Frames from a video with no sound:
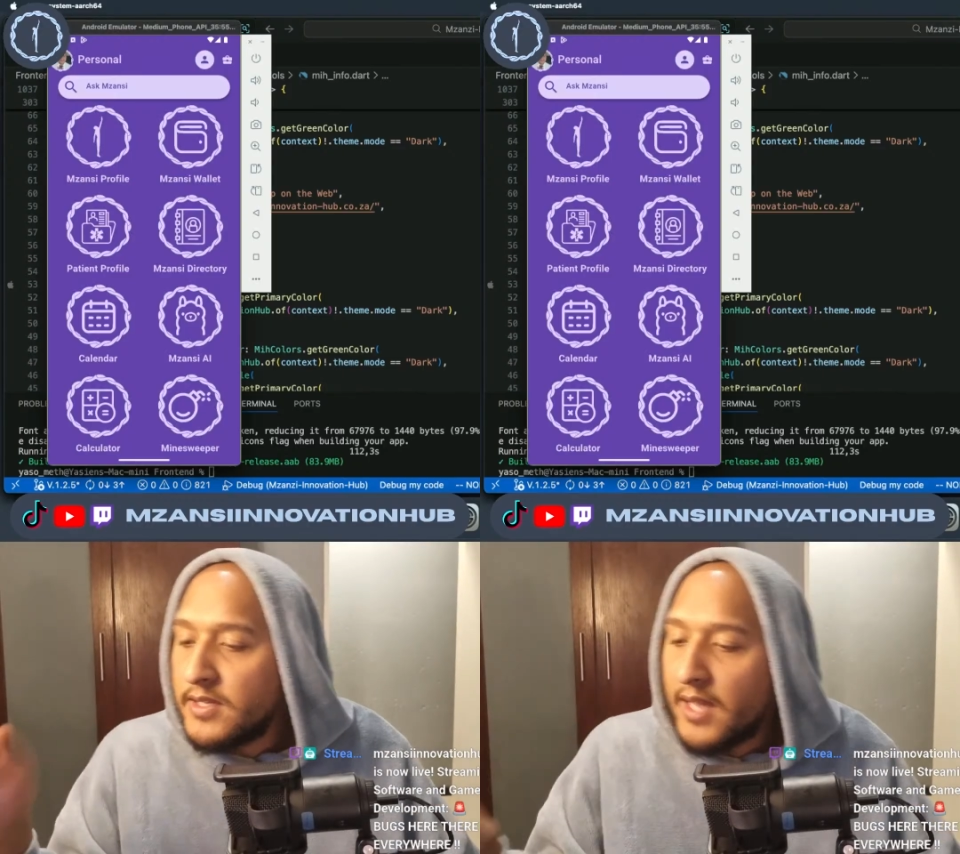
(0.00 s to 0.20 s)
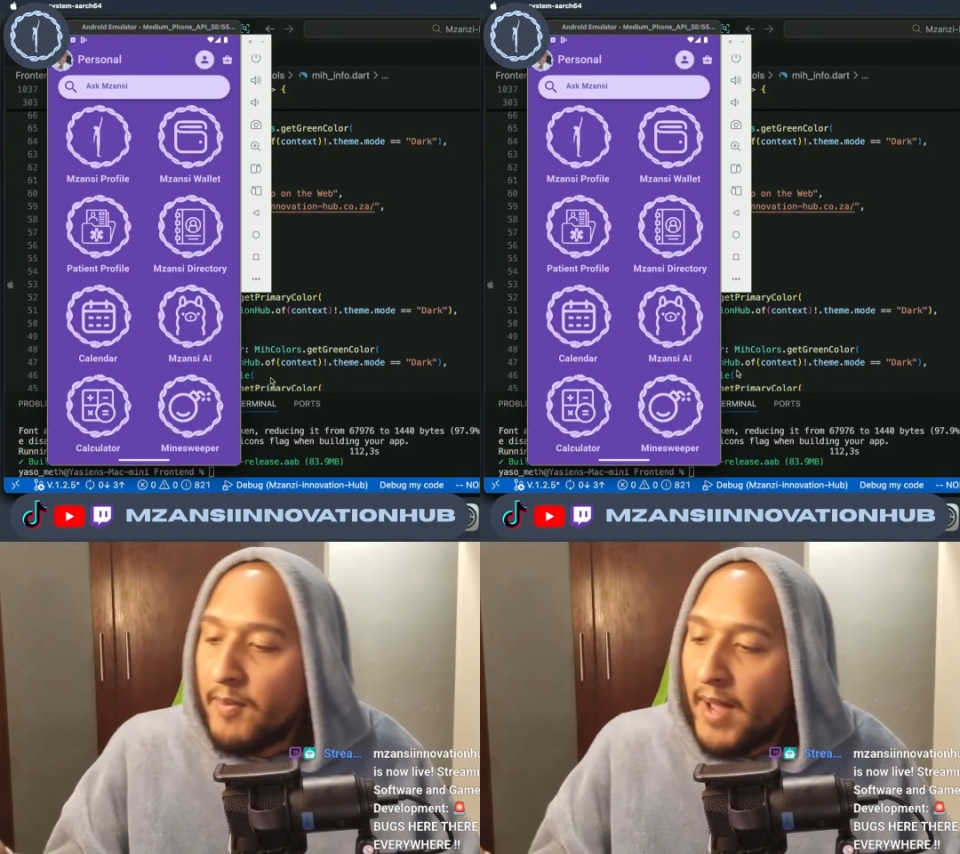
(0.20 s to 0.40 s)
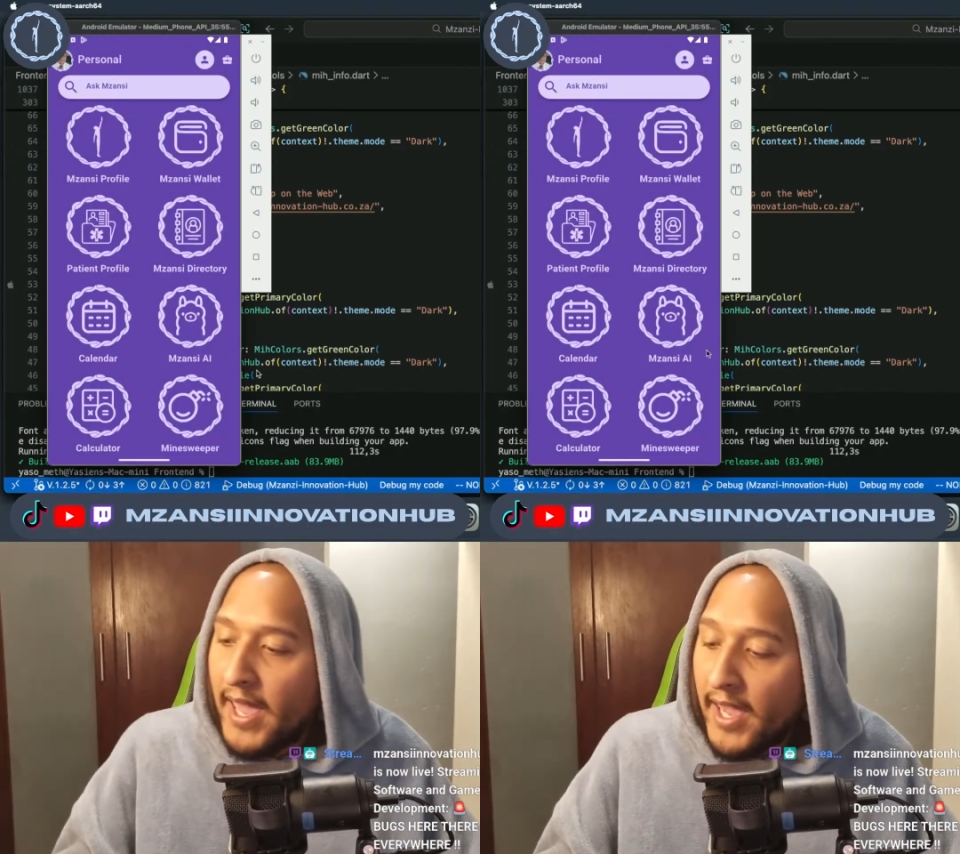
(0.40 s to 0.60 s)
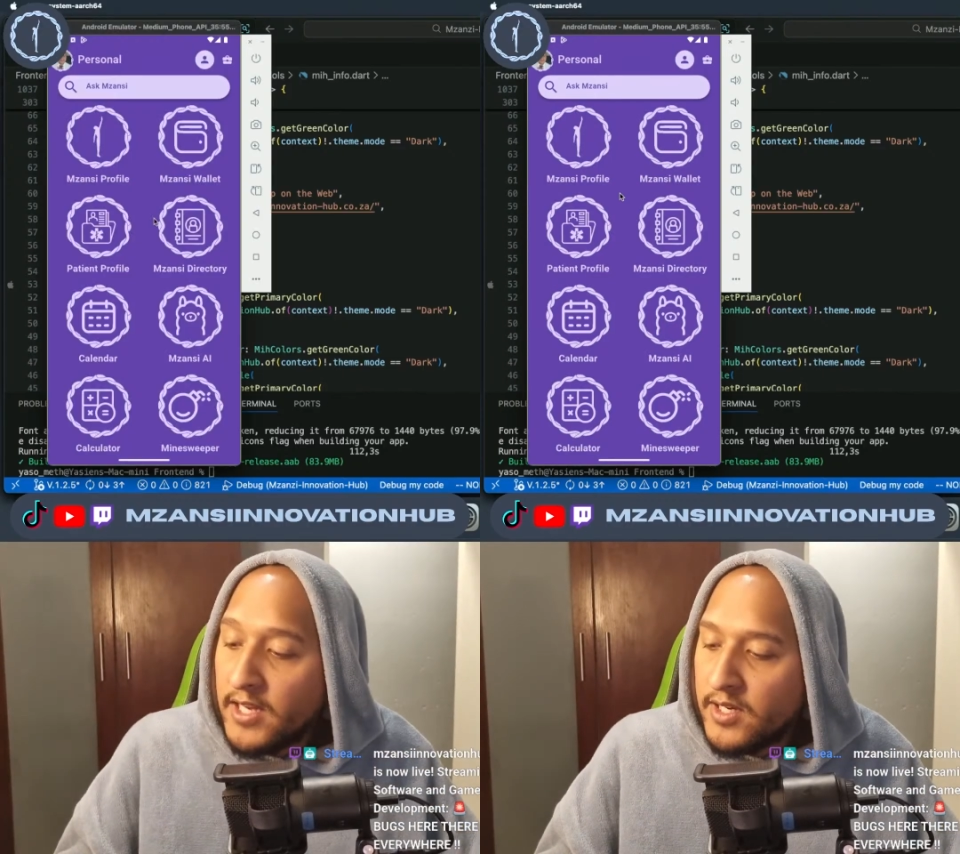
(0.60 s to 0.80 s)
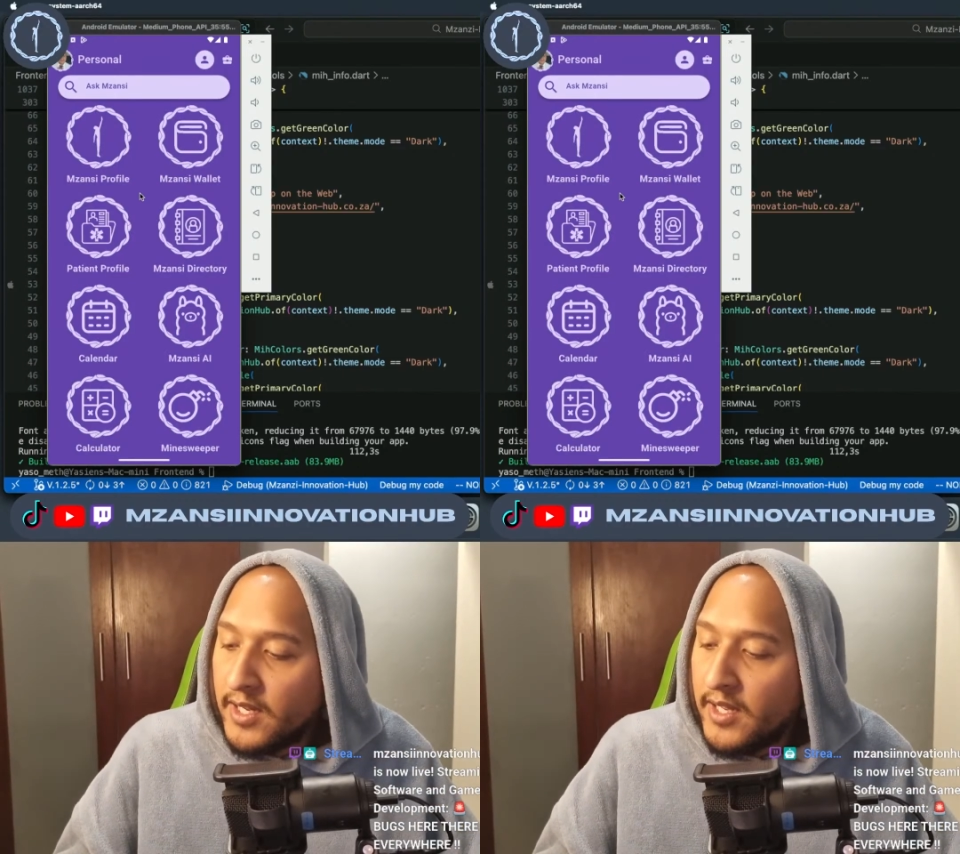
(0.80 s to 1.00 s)

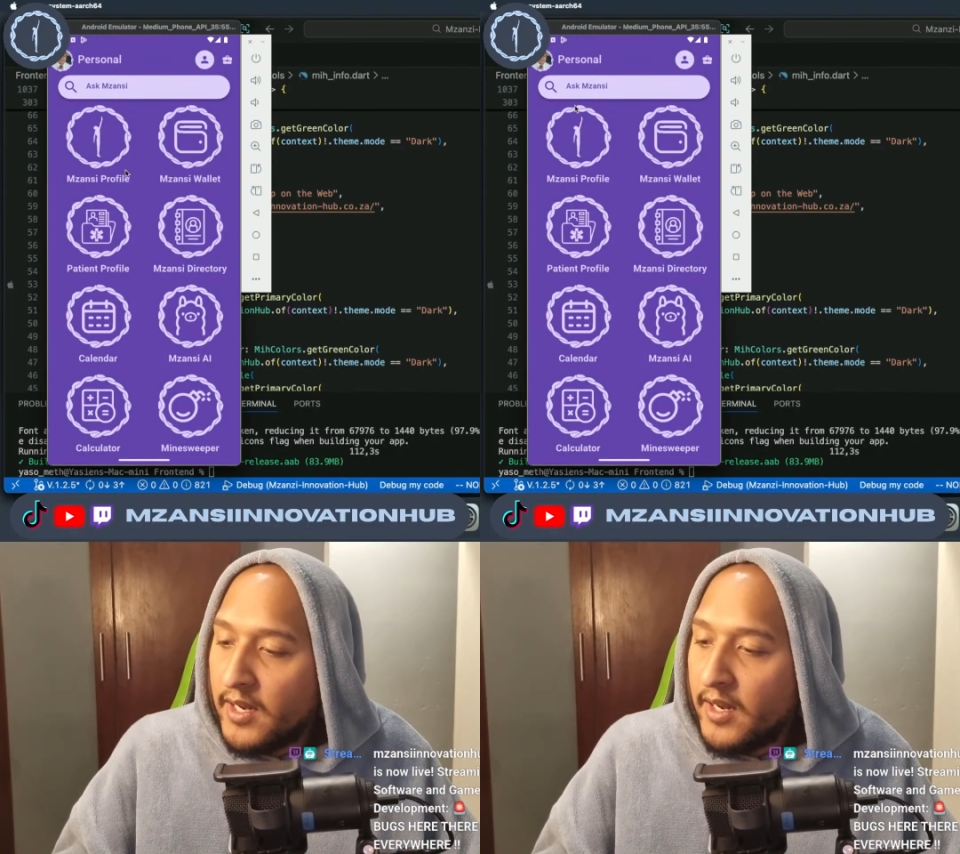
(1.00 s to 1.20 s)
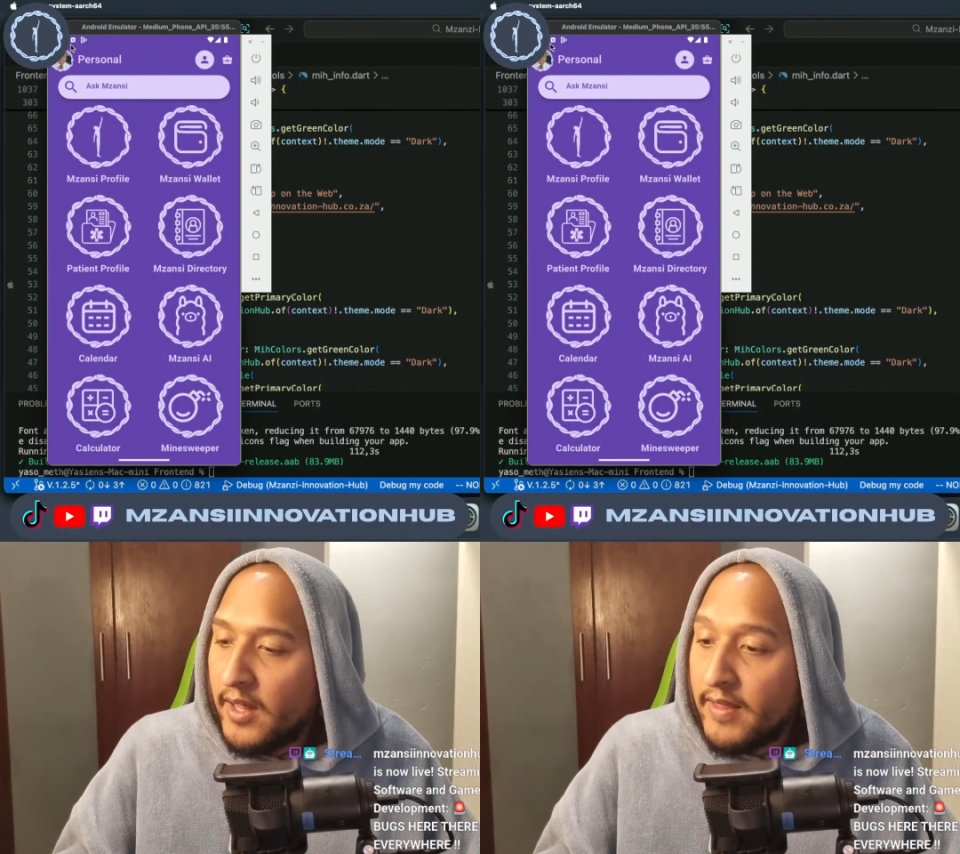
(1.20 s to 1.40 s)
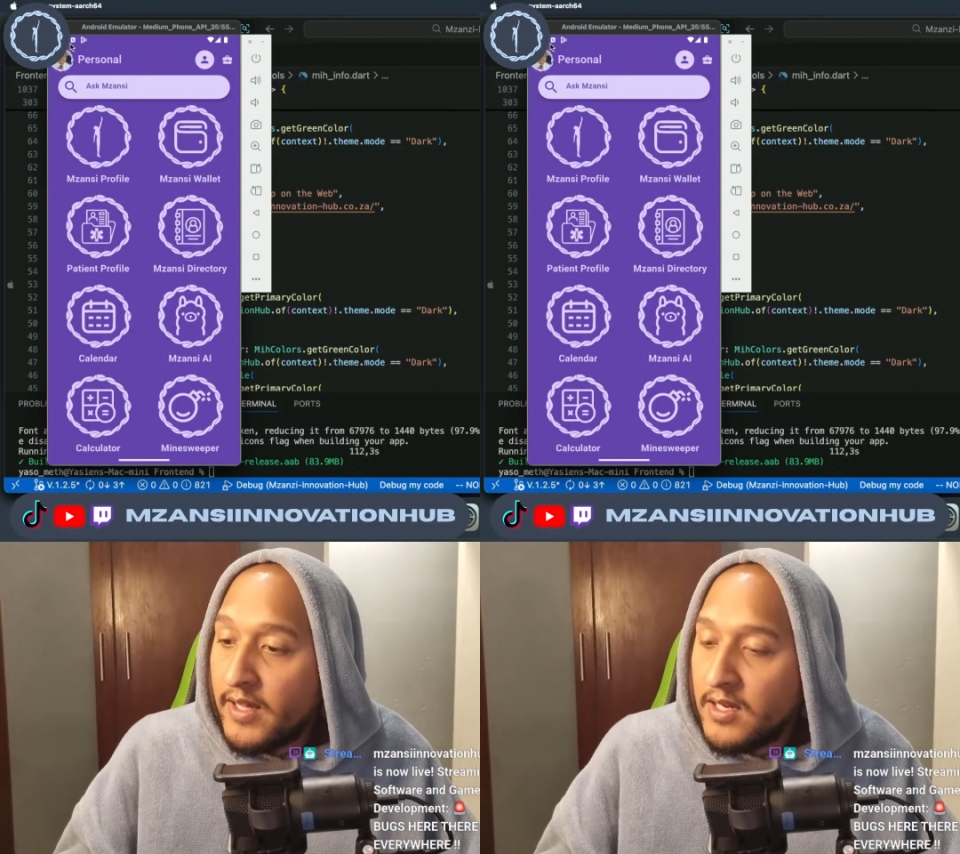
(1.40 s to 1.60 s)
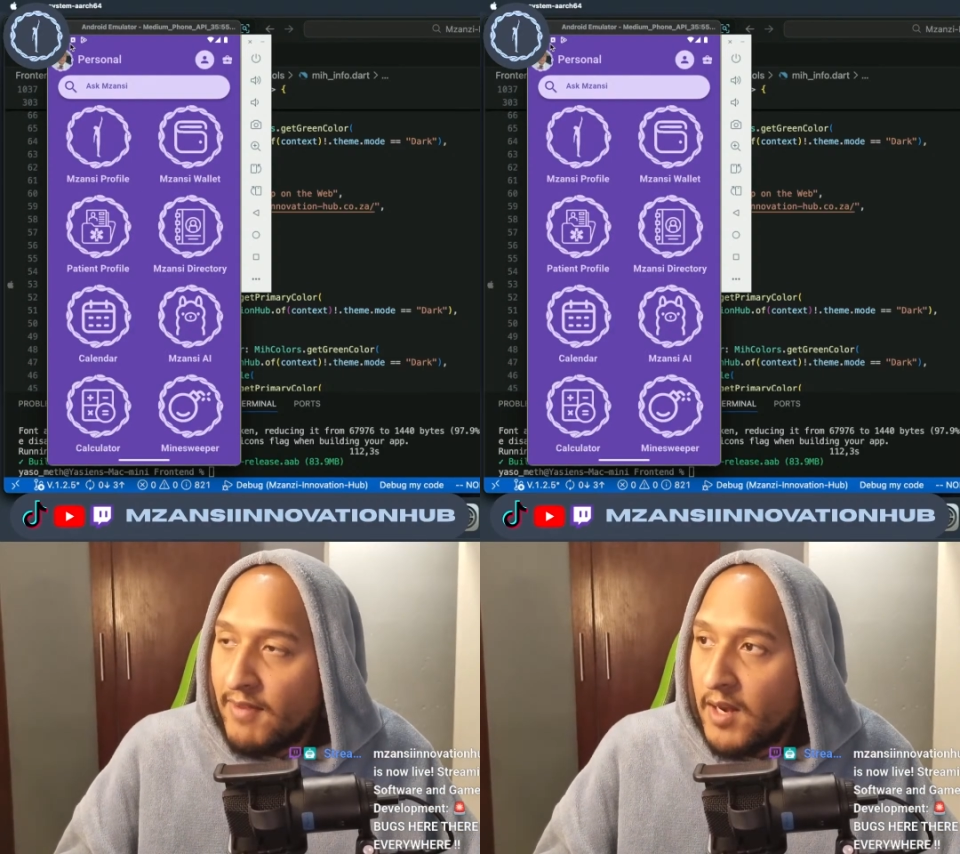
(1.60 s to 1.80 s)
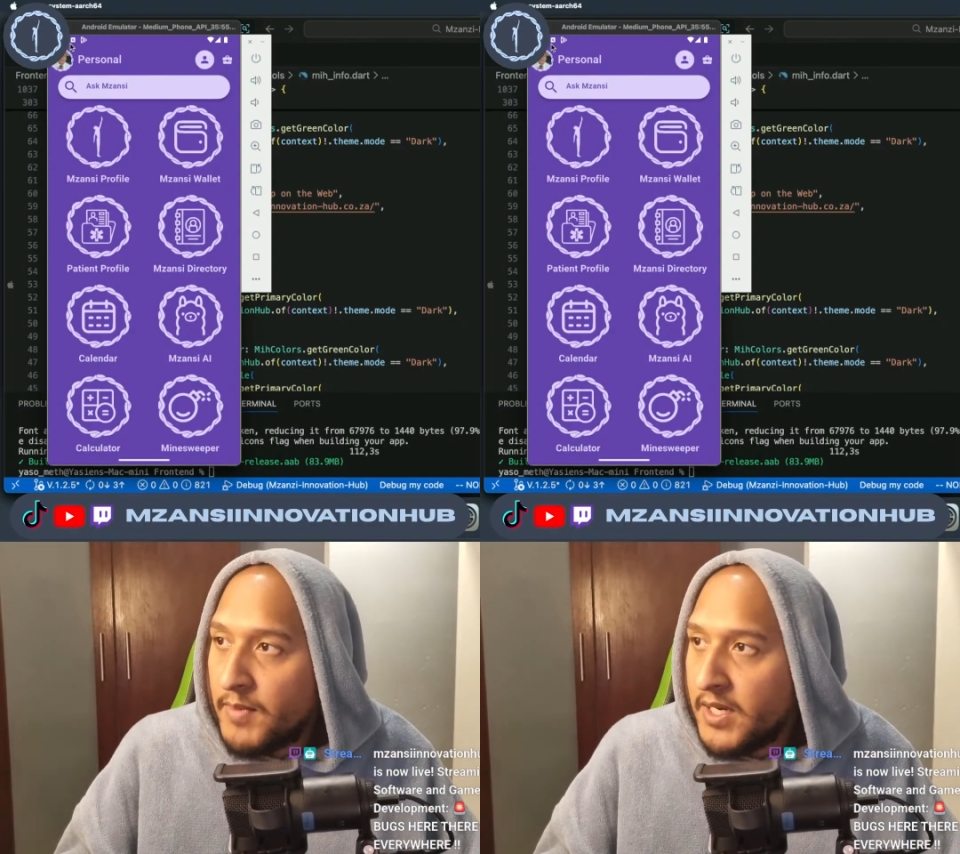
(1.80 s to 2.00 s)
MIH in the development